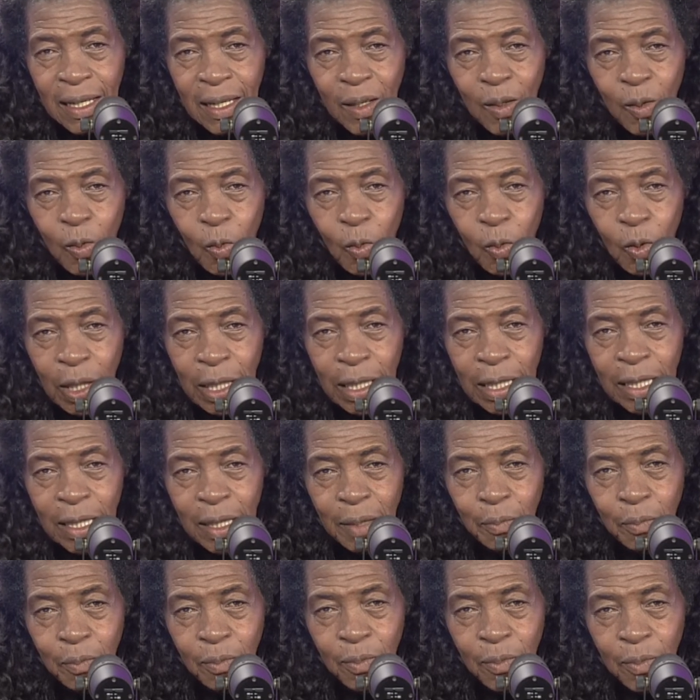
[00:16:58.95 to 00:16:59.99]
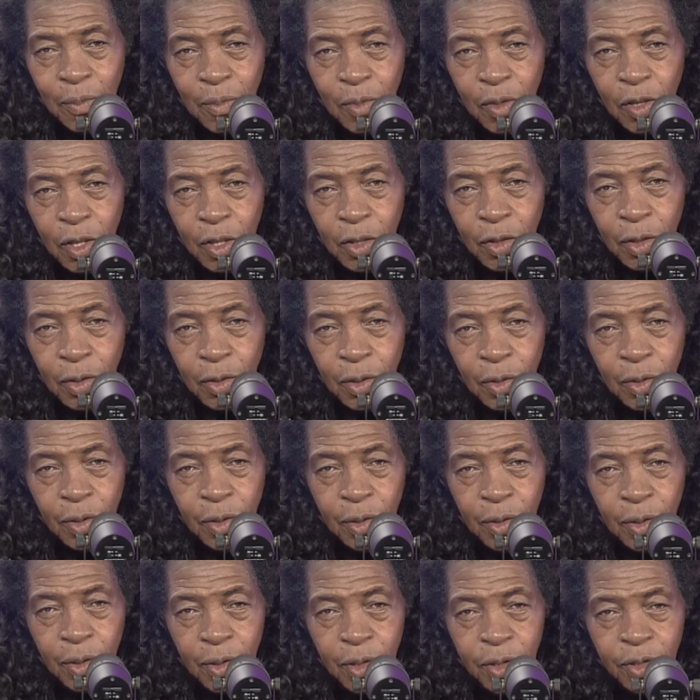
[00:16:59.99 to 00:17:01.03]
when the
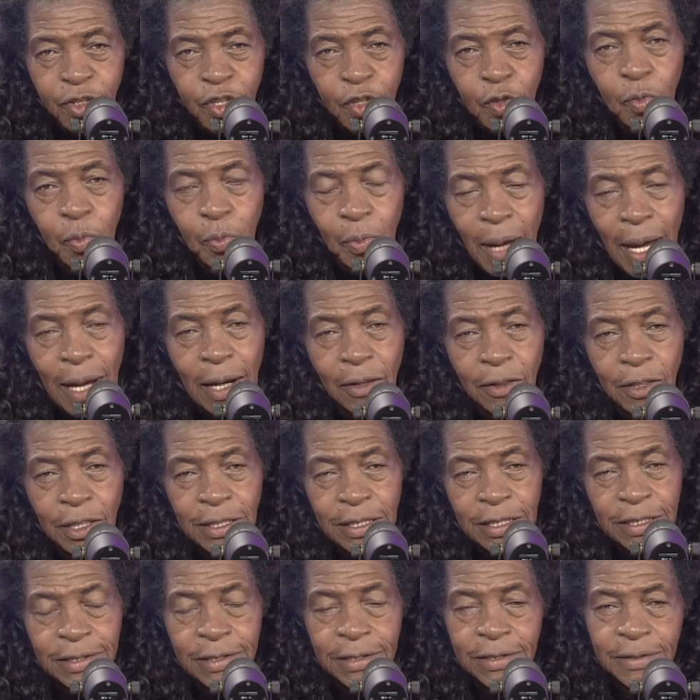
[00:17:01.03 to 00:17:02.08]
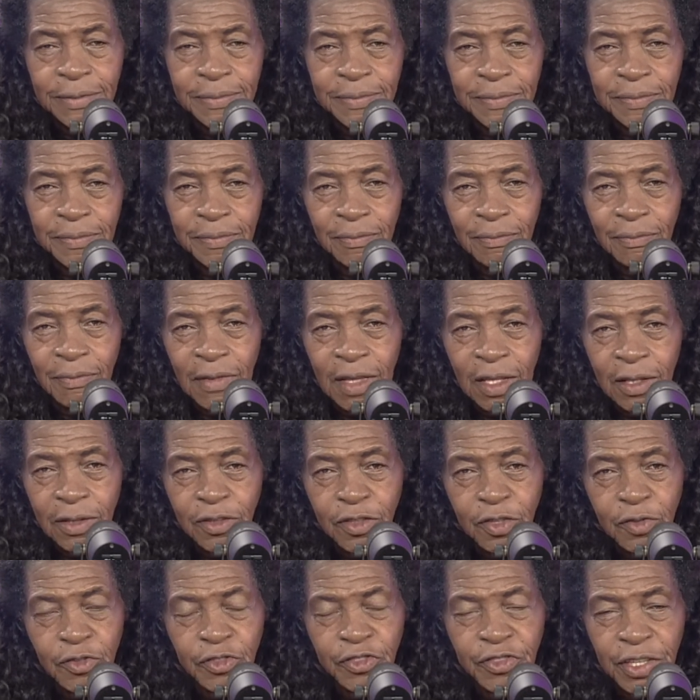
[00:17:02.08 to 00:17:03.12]
two Marys,
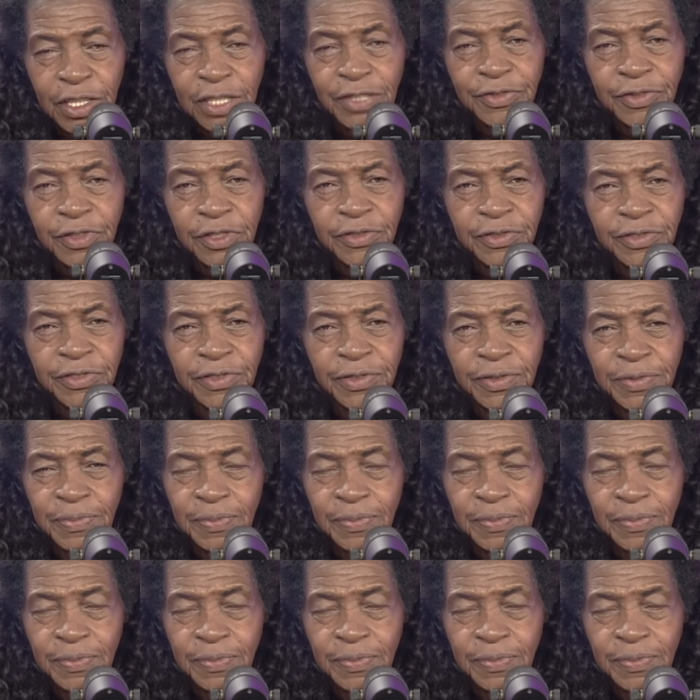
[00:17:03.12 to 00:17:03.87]
two sisters,